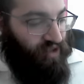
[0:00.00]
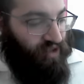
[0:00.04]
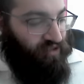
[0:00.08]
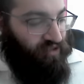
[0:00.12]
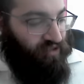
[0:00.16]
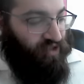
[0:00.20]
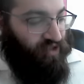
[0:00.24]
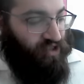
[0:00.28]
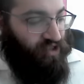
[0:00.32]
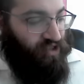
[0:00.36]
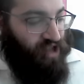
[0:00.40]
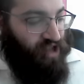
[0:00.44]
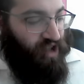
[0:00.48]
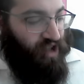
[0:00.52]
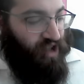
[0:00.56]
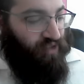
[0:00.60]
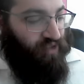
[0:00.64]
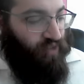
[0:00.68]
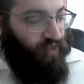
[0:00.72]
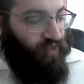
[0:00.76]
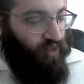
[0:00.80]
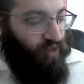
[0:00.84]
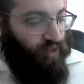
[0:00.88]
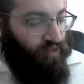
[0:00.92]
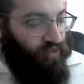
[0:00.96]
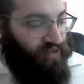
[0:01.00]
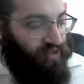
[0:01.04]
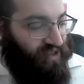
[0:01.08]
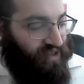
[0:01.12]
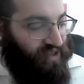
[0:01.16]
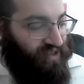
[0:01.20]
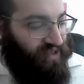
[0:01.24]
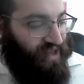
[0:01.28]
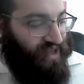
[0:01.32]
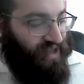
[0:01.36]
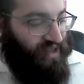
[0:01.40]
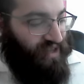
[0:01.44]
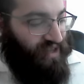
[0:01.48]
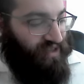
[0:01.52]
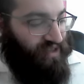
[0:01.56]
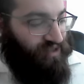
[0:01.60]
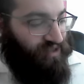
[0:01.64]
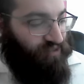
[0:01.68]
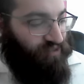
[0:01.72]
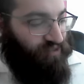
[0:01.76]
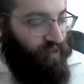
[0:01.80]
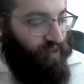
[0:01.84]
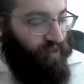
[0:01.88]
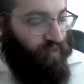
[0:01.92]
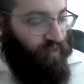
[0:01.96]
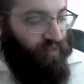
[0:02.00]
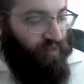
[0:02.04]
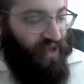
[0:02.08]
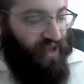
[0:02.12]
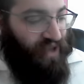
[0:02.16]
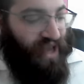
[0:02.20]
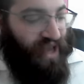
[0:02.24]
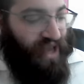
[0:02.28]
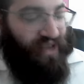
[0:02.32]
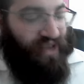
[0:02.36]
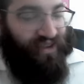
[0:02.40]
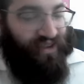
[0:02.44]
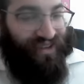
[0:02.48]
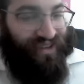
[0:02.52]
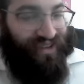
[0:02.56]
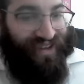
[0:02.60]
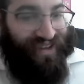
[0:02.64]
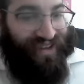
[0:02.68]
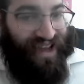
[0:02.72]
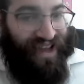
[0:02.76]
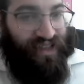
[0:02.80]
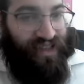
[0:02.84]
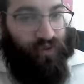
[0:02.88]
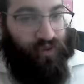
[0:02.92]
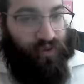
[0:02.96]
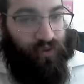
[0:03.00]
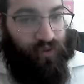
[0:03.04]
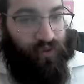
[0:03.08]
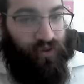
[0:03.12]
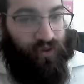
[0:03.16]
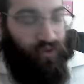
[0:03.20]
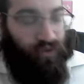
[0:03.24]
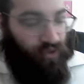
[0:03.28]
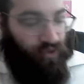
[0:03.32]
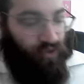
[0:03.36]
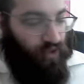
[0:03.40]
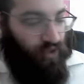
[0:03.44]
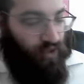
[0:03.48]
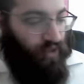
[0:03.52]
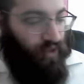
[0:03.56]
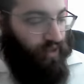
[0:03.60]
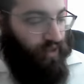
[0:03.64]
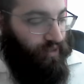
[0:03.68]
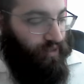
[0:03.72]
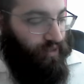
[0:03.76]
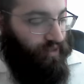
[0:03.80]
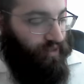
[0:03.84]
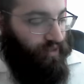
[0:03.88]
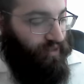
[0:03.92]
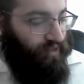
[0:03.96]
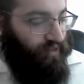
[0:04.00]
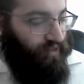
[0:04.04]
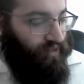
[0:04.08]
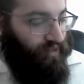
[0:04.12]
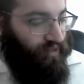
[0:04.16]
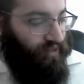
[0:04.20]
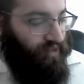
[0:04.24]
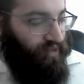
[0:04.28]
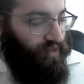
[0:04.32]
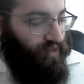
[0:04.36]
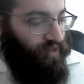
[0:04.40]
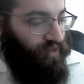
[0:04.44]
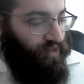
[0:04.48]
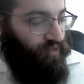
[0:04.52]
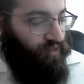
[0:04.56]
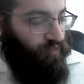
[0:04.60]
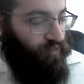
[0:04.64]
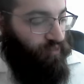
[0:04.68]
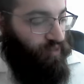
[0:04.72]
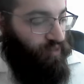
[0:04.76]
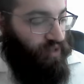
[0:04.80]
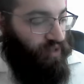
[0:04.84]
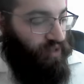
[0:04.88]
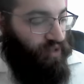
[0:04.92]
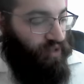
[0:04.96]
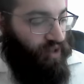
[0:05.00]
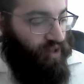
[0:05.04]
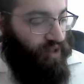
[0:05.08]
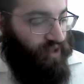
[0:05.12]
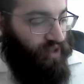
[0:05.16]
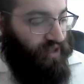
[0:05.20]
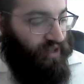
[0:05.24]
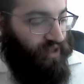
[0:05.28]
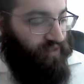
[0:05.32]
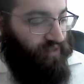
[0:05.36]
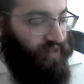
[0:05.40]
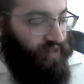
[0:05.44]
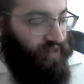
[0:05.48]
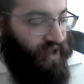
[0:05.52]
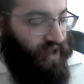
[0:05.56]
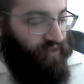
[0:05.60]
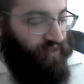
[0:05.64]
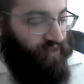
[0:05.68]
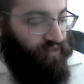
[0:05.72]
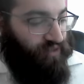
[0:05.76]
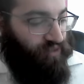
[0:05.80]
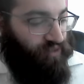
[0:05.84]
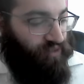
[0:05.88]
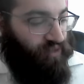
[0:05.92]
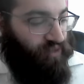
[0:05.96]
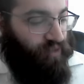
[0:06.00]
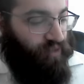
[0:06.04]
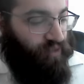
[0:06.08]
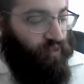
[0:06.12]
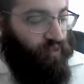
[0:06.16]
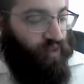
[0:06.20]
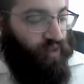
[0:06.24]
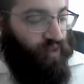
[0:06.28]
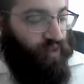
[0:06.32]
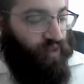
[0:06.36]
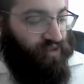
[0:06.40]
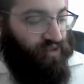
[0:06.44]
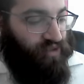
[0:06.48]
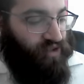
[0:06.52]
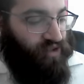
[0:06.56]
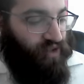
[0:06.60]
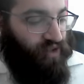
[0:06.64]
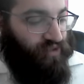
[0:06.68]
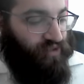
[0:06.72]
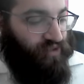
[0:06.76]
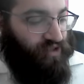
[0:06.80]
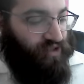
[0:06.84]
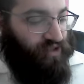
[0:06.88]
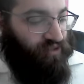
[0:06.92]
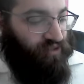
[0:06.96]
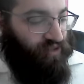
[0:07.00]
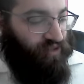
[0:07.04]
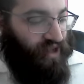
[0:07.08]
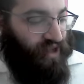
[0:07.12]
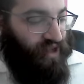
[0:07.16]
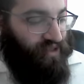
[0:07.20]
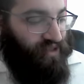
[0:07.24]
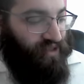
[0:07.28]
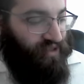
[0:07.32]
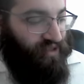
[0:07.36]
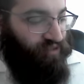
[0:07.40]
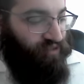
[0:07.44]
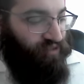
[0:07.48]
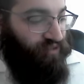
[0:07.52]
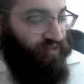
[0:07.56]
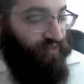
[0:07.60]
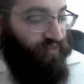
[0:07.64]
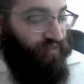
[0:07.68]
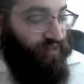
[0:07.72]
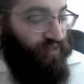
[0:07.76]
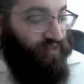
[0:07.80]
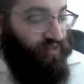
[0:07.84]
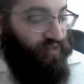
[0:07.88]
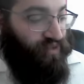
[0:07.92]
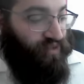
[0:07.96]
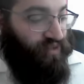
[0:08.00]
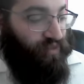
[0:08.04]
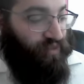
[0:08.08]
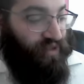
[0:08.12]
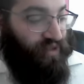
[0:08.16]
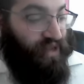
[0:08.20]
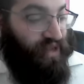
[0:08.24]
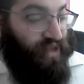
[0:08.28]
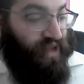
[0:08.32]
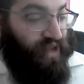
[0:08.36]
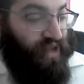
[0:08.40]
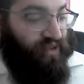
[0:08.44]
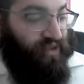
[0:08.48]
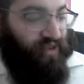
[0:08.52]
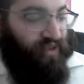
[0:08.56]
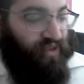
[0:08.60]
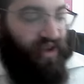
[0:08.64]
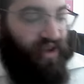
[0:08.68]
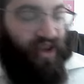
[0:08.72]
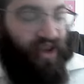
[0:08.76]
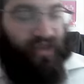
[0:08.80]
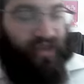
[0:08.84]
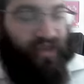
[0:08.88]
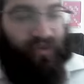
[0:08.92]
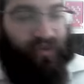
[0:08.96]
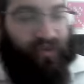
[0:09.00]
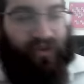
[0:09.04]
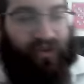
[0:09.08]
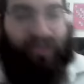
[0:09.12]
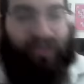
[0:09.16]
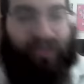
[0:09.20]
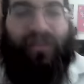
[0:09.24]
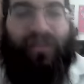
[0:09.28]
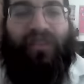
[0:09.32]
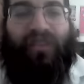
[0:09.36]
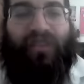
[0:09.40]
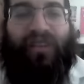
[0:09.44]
To the shock of all those in attendance, the Rebbe began to dance with the Torah. Through it all, and even after the Rebbe went to his office to rest, he refused to be taken to the hospital.